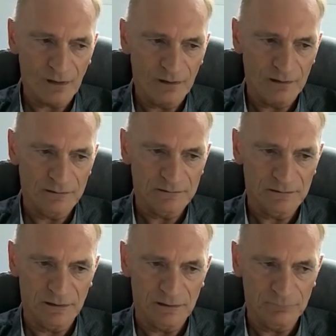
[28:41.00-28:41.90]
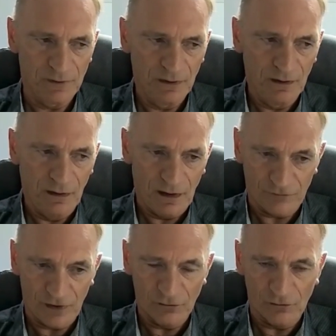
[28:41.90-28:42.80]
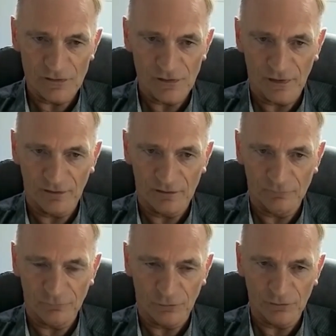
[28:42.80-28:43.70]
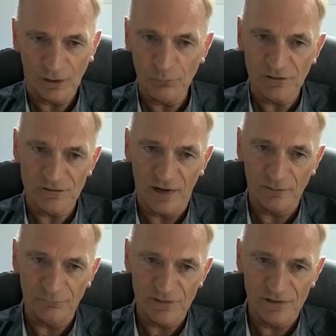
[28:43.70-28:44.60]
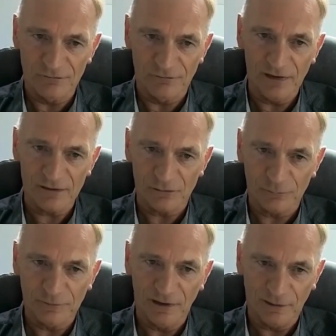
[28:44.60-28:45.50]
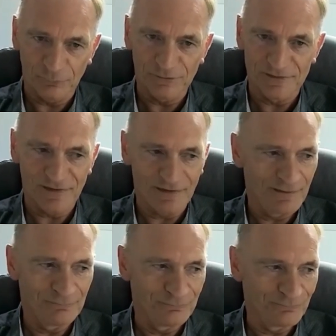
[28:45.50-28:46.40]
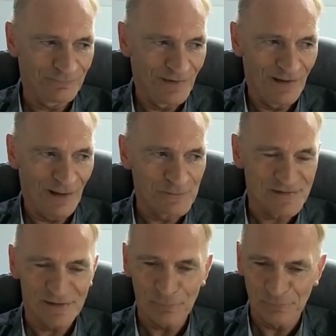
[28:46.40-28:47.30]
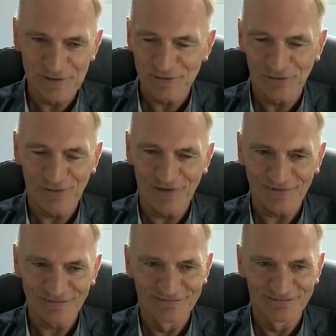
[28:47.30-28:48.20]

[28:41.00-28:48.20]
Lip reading: And I've got a lot to thank him for. I wouldn't tell him to his face though, but I would say it when he's not there.